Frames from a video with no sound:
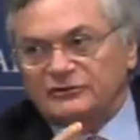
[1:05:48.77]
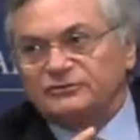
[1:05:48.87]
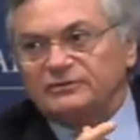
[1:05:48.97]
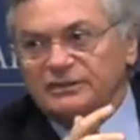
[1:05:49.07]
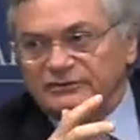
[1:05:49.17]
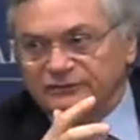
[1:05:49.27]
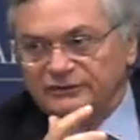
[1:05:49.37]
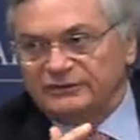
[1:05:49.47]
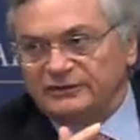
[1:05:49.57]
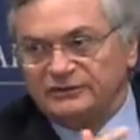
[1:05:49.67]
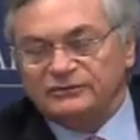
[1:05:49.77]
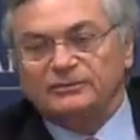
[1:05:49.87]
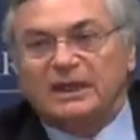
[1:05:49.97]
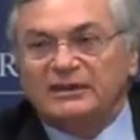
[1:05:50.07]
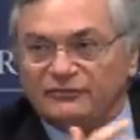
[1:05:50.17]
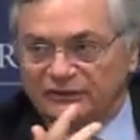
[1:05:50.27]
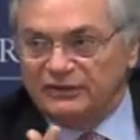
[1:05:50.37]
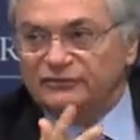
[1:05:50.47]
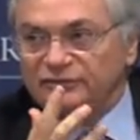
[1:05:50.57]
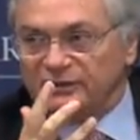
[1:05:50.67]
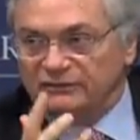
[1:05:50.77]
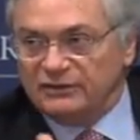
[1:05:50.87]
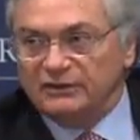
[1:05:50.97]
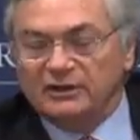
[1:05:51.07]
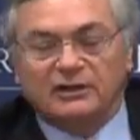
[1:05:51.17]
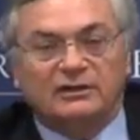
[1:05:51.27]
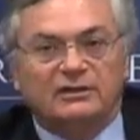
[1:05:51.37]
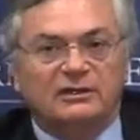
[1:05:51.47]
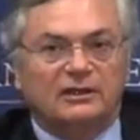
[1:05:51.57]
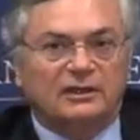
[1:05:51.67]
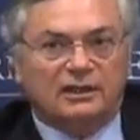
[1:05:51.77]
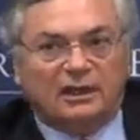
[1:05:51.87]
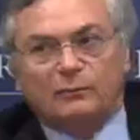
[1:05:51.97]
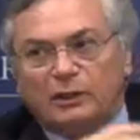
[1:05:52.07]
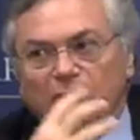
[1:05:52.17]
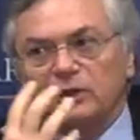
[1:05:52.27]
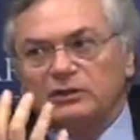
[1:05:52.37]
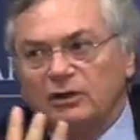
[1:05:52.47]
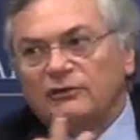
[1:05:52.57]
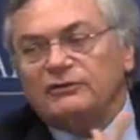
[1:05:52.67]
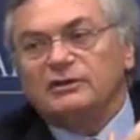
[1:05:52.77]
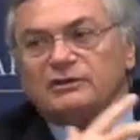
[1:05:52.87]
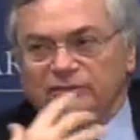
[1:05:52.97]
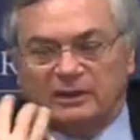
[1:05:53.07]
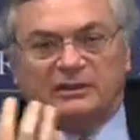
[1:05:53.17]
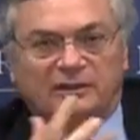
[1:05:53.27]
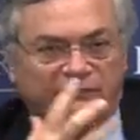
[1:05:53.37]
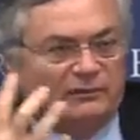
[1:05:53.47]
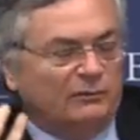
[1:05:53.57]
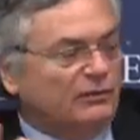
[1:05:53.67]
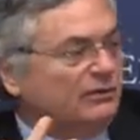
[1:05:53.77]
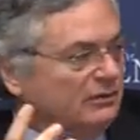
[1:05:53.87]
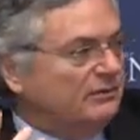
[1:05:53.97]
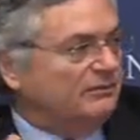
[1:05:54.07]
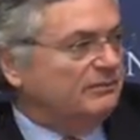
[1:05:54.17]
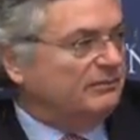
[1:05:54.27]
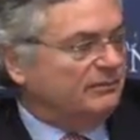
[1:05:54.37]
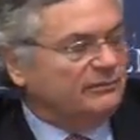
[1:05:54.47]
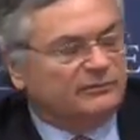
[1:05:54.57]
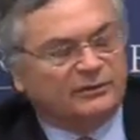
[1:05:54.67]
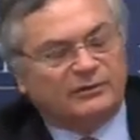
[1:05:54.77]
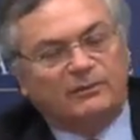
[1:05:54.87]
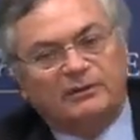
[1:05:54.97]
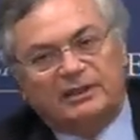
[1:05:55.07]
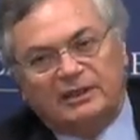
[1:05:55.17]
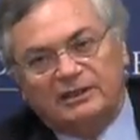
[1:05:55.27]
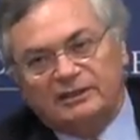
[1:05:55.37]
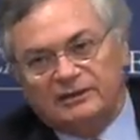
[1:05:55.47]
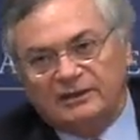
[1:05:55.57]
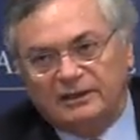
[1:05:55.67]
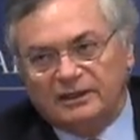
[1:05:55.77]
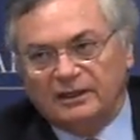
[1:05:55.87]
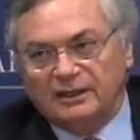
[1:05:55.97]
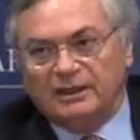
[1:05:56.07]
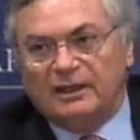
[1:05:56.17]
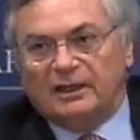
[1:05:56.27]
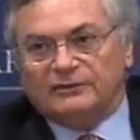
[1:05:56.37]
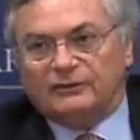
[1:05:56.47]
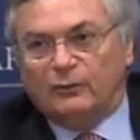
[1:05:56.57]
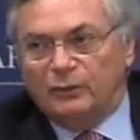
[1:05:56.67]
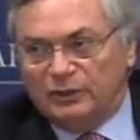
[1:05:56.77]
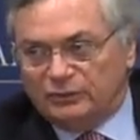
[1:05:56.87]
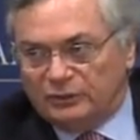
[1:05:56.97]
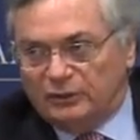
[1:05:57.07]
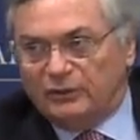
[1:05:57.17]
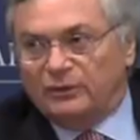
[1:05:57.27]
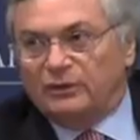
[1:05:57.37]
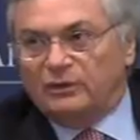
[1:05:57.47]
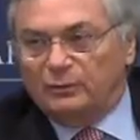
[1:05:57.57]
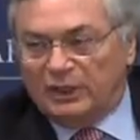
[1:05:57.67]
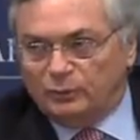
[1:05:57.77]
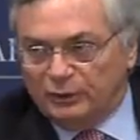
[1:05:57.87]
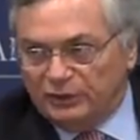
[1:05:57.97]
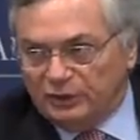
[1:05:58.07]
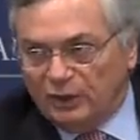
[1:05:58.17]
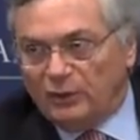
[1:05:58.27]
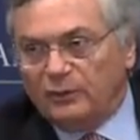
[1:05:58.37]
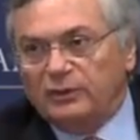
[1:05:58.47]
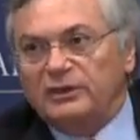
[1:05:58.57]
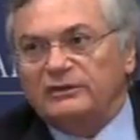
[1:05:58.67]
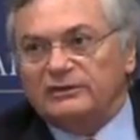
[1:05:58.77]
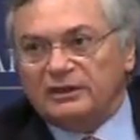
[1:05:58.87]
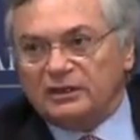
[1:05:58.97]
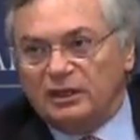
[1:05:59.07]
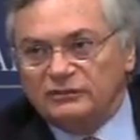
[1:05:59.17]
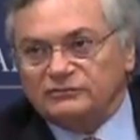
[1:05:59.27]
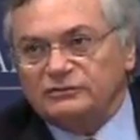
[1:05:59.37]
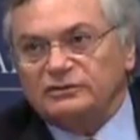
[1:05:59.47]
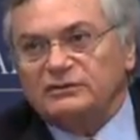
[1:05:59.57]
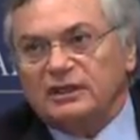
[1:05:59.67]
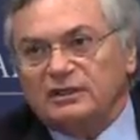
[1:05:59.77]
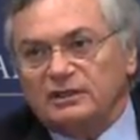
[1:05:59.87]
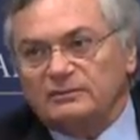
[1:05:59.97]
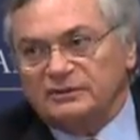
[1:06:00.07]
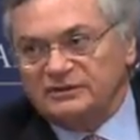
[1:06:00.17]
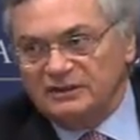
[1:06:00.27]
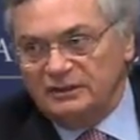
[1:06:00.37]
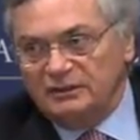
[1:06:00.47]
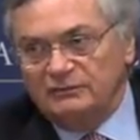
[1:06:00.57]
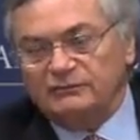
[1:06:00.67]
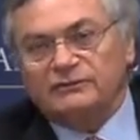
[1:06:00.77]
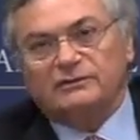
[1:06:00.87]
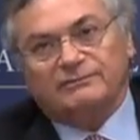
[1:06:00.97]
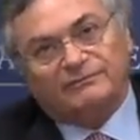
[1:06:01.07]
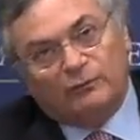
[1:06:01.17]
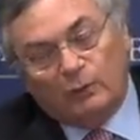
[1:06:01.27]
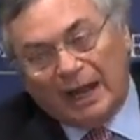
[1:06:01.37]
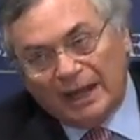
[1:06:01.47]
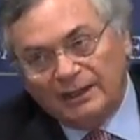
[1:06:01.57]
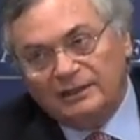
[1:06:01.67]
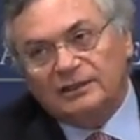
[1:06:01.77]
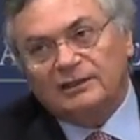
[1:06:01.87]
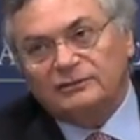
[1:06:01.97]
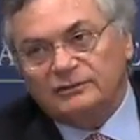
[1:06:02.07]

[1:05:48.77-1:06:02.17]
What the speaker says: measurements of this issue by definition are very hard. And we call it governance, but it's a more complicated thing. So we don't know. What we know is that countries that are perceived, widely and